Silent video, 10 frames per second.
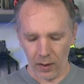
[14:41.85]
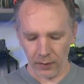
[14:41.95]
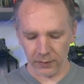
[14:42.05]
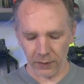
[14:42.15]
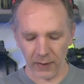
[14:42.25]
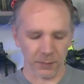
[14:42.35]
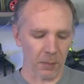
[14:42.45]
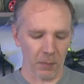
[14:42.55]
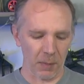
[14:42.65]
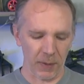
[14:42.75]
So that's
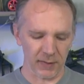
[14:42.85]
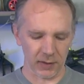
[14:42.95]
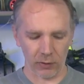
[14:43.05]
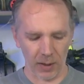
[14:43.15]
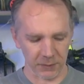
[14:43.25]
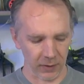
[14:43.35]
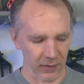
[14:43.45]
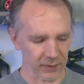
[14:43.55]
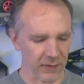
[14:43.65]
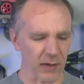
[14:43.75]
my basic gripes on
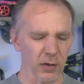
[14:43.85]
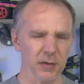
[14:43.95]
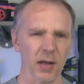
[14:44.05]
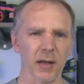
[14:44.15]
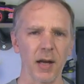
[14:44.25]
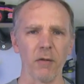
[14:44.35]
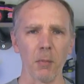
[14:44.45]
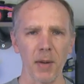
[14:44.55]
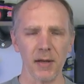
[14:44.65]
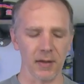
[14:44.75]
this. Then there's a kind of
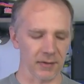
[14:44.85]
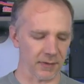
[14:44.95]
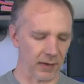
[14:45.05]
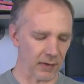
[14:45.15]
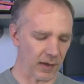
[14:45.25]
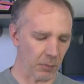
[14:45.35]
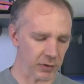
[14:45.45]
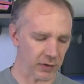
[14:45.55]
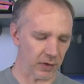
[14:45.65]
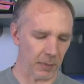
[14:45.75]
a maintenance thing that they
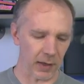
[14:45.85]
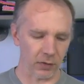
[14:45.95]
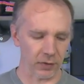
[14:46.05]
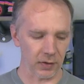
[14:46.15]
mentioned in the manual.